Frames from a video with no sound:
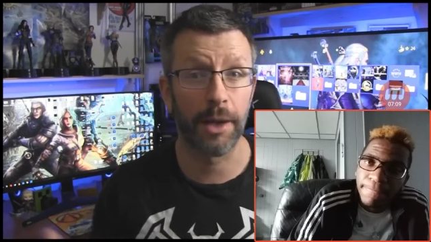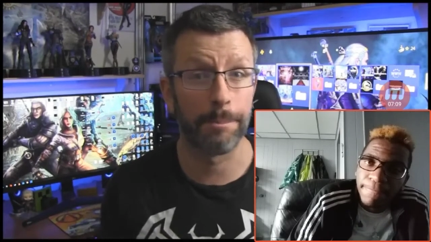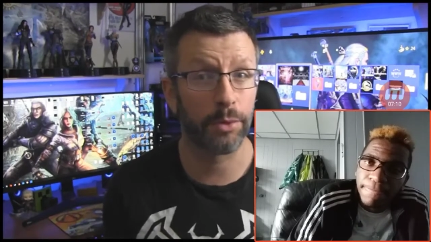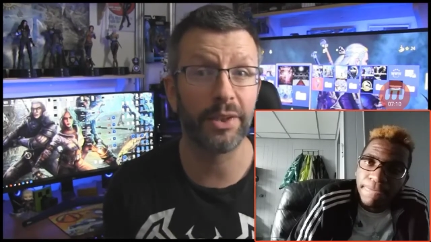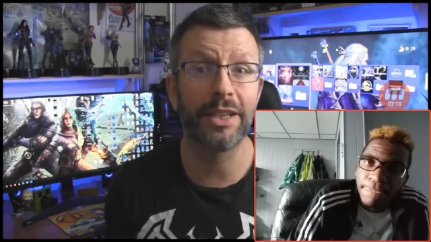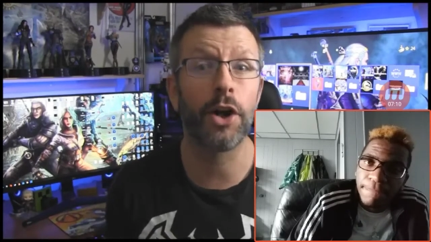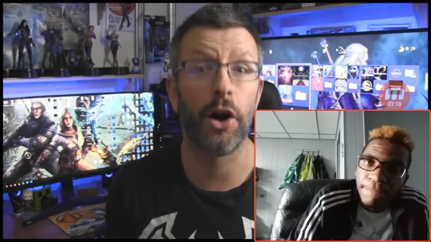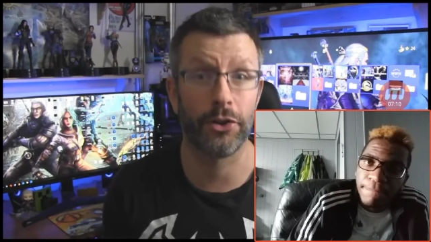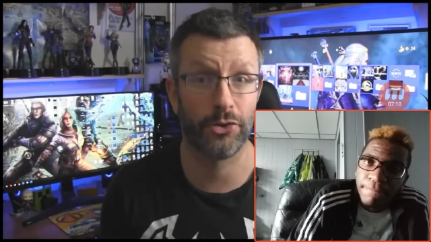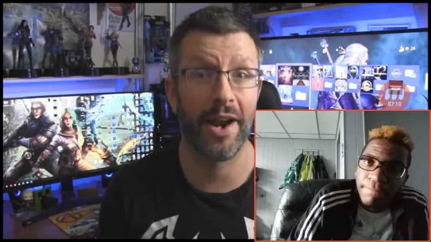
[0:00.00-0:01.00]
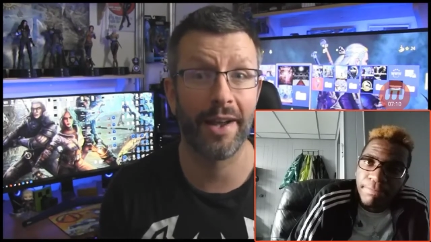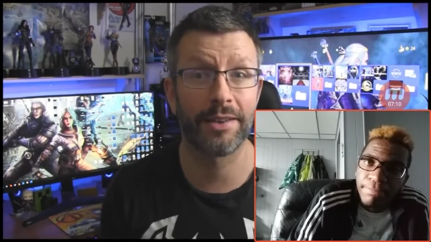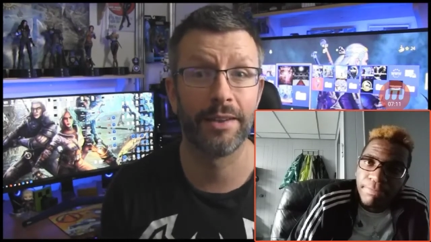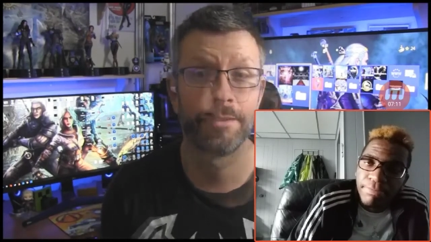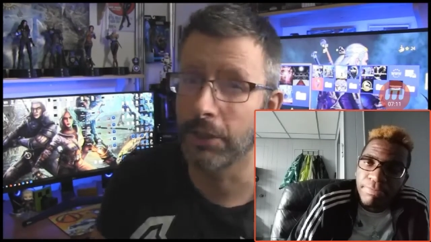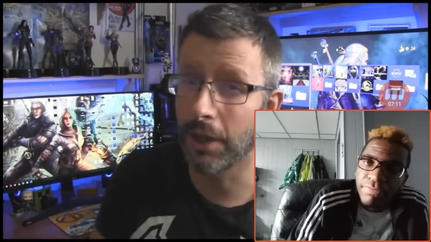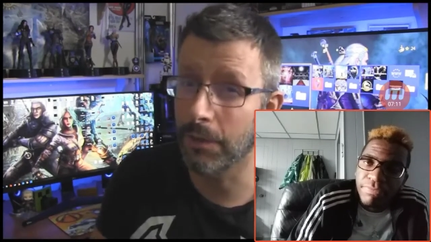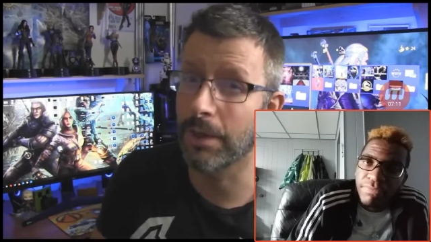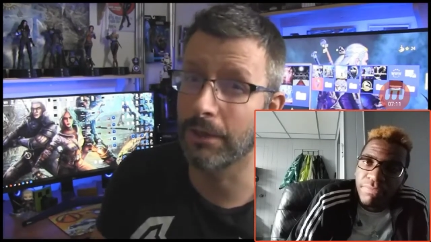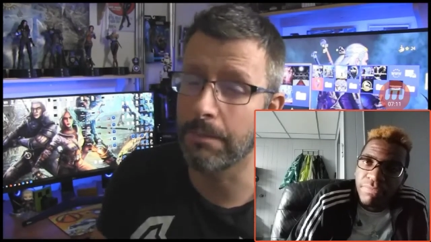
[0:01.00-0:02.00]
Speaker 1: of the complete contract.
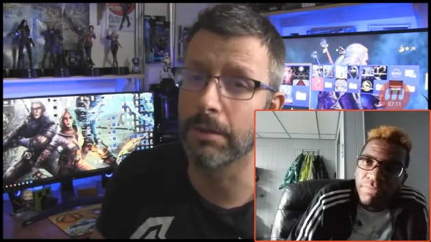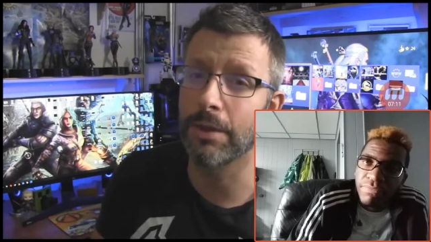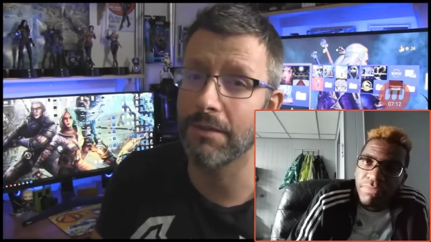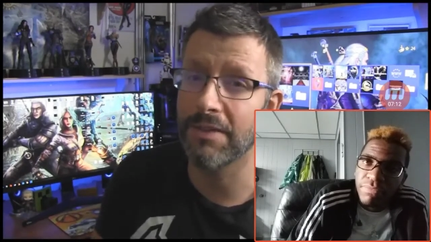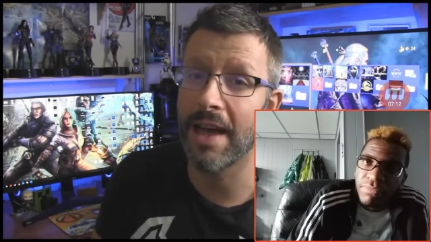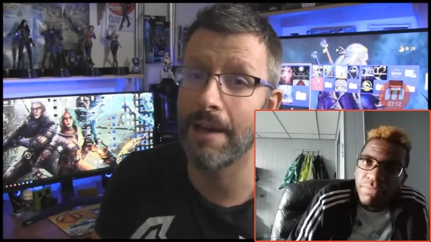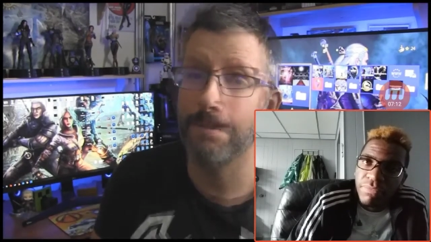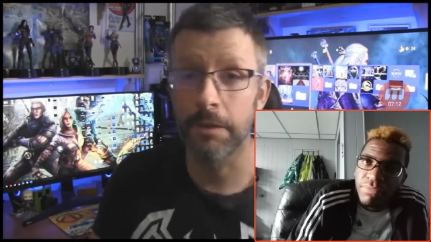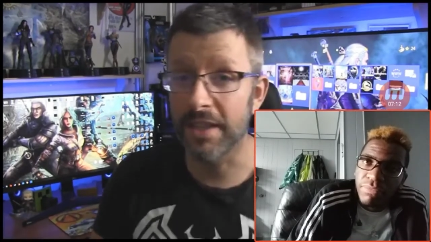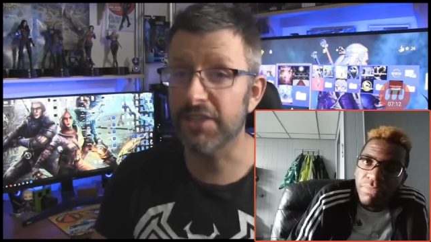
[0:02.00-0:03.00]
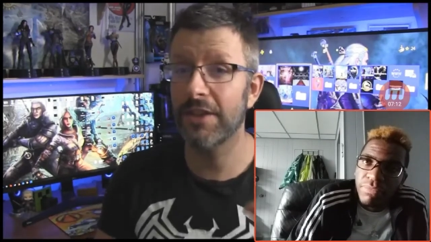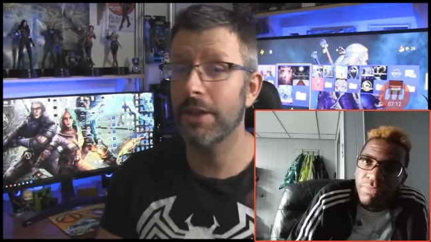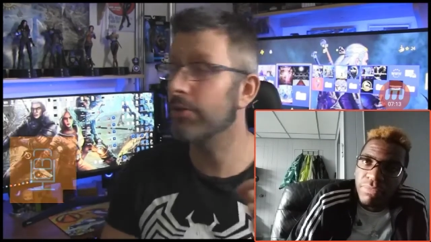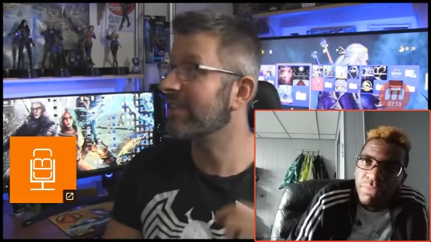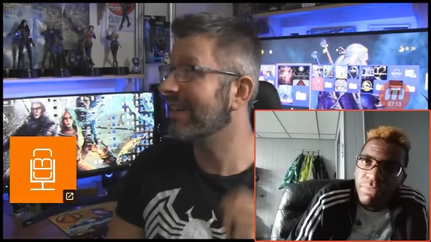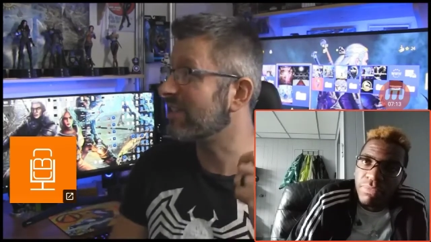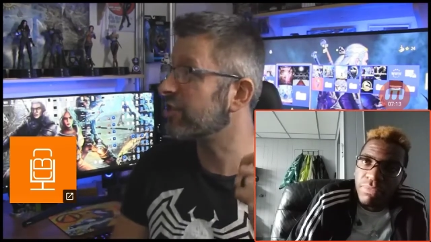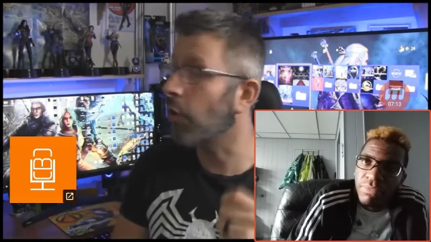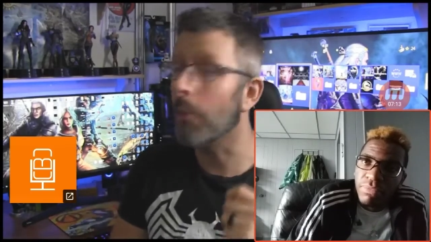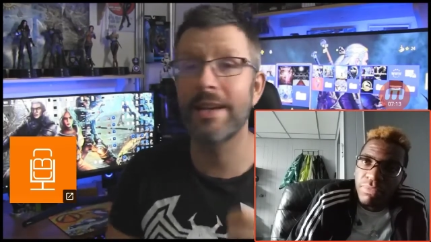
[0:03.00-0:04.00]
Y'all really believe that? This video is going to
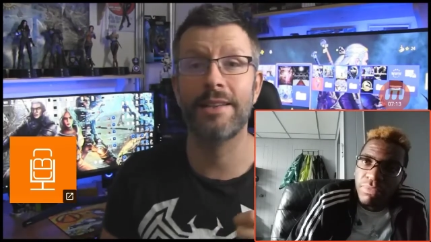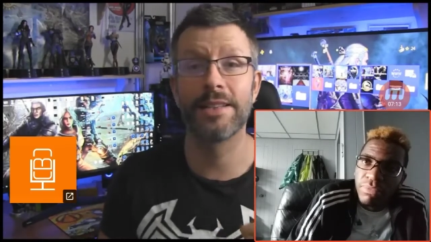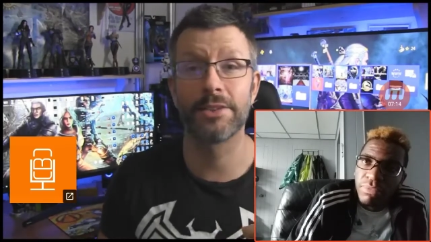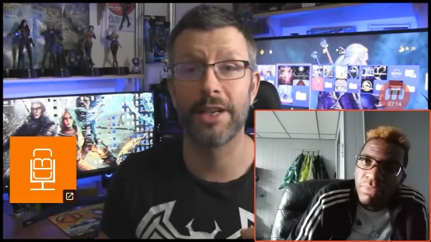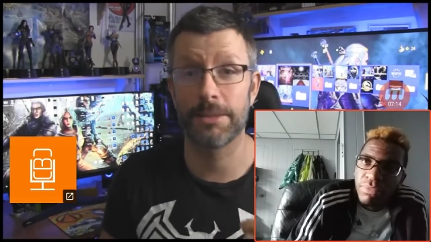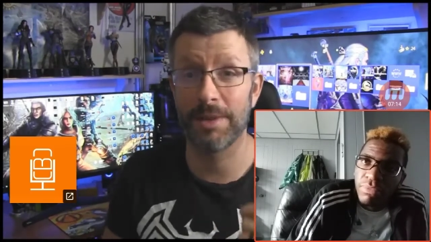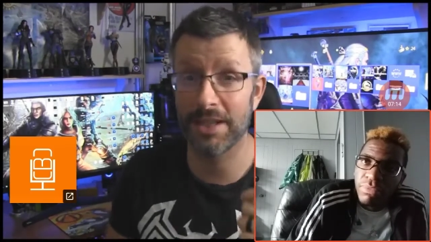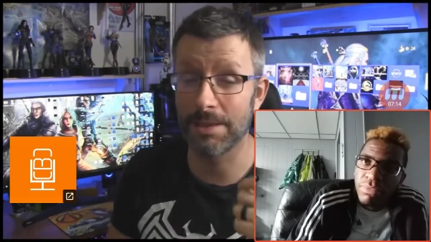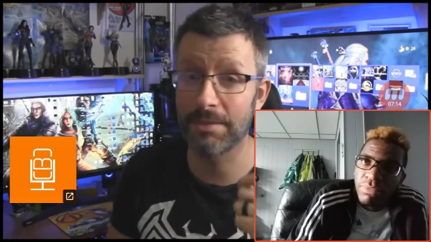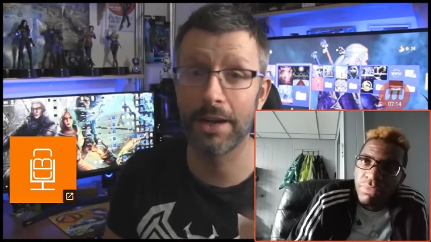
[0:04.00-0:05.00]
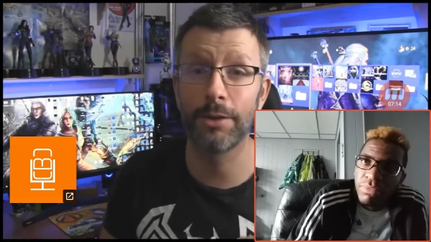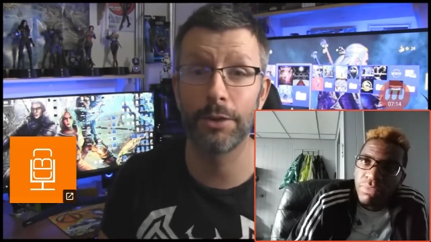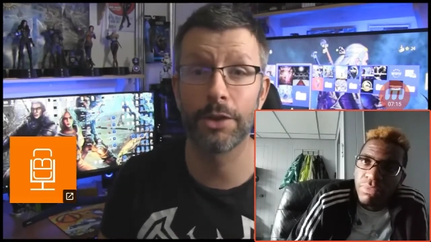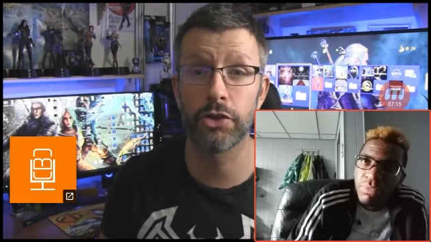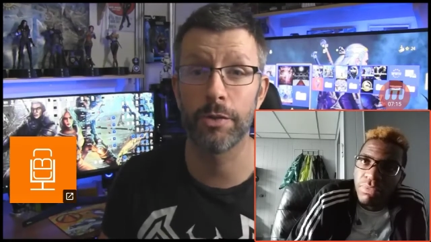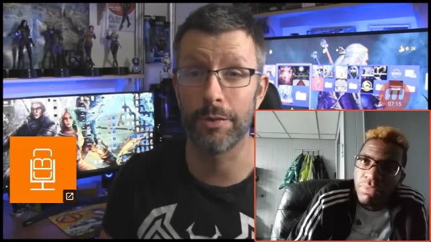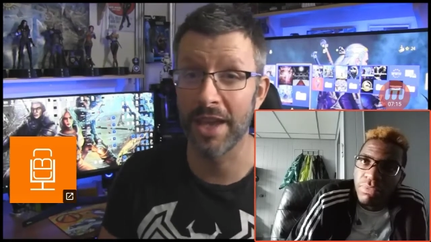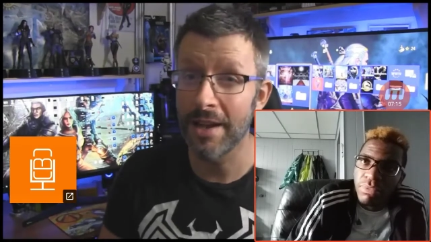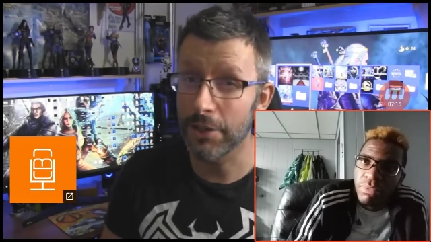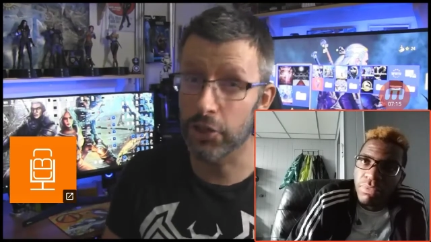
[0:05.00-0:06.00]
get so many dislikes because I'm telling you the
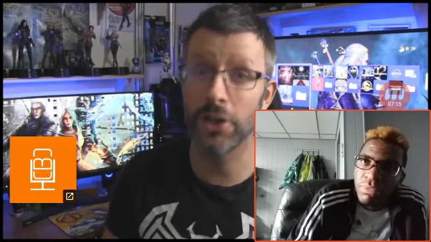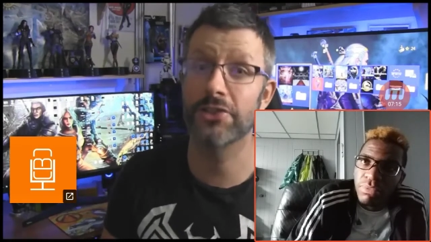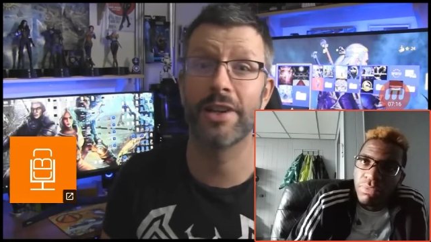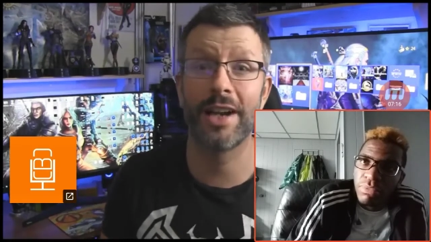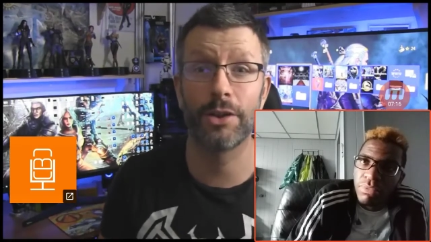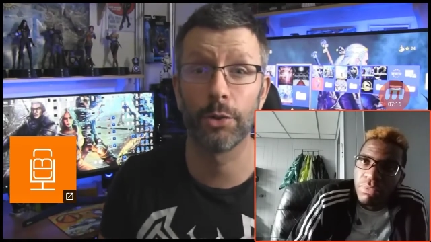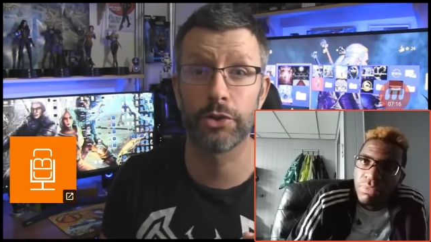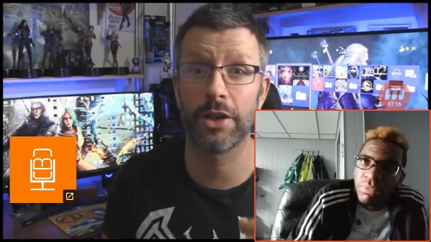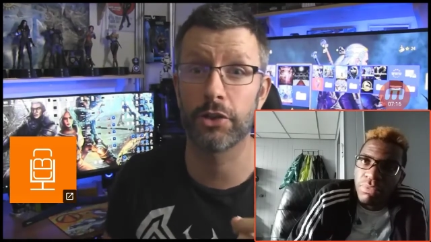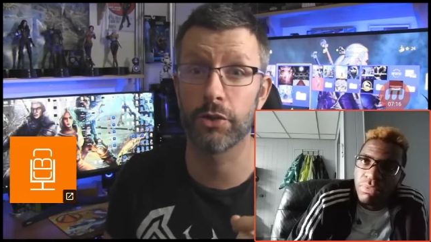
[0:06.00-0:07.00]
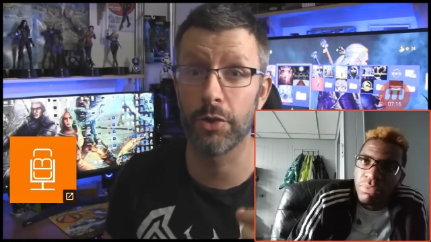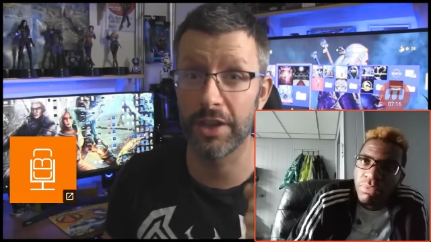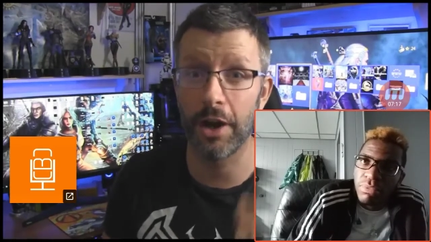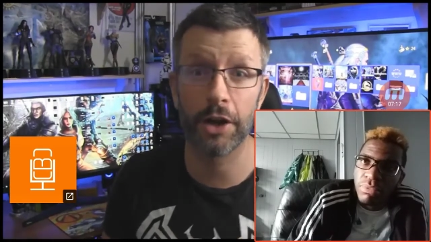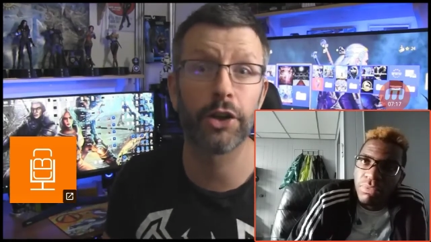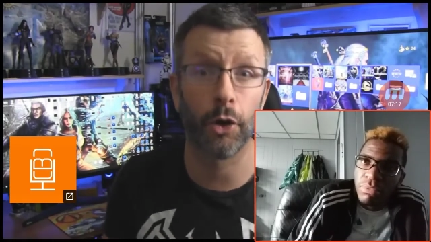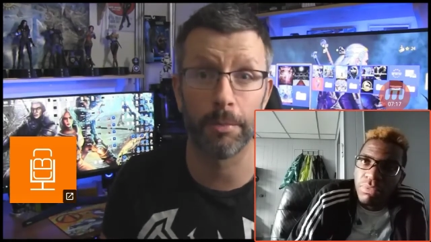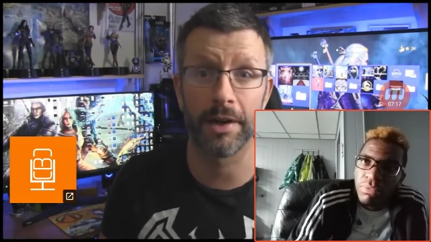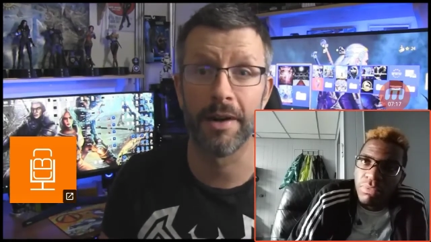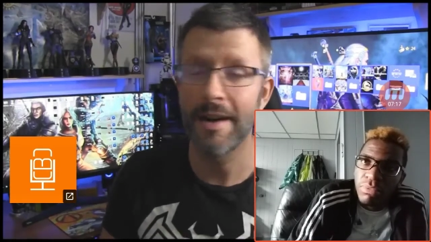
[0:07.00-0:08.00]
truth, just like I told you the truth in
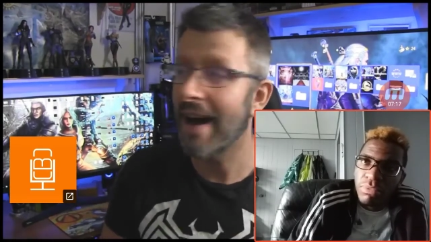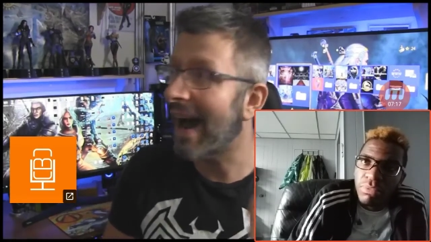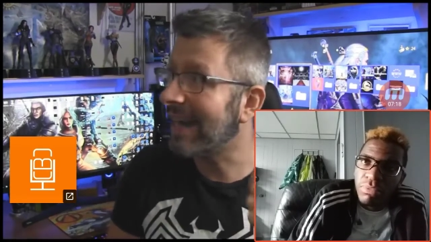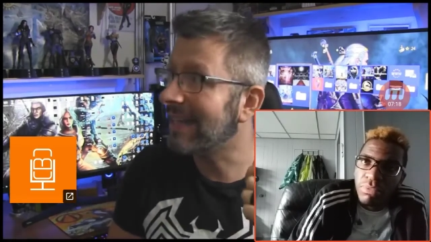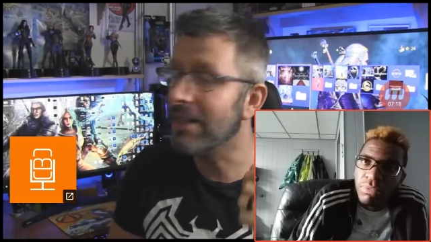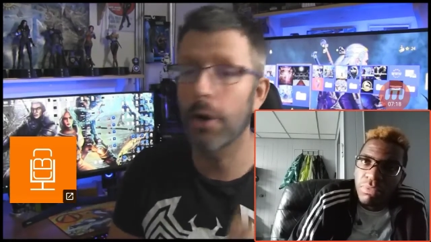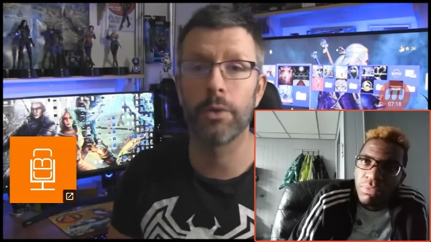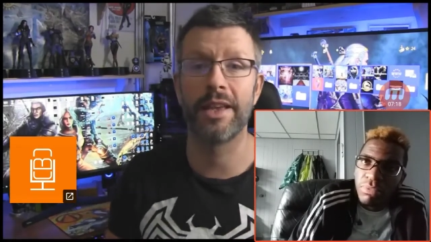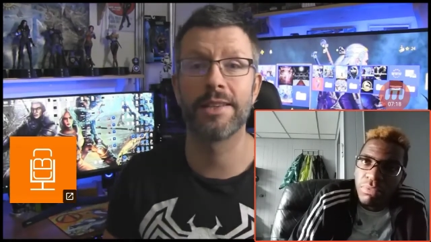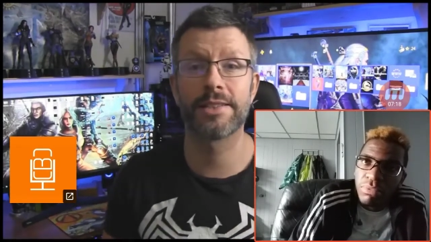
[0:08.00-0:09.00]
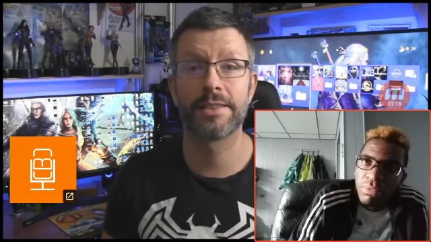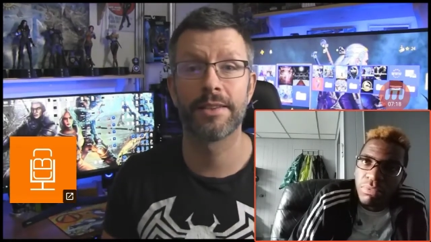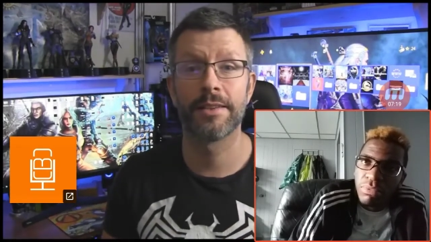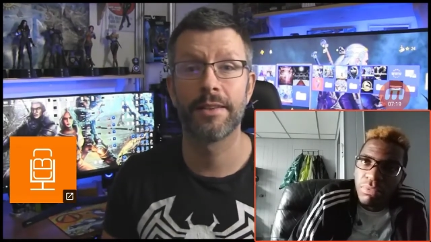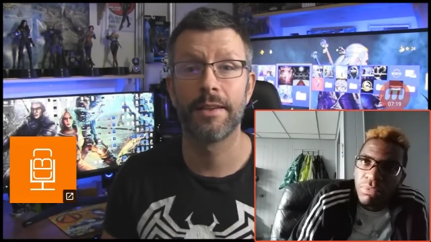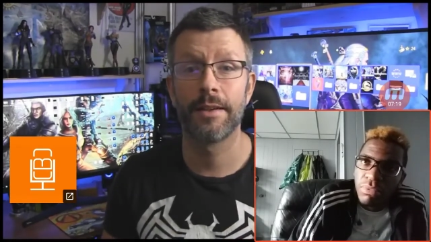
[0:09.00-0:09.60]
October. I know this.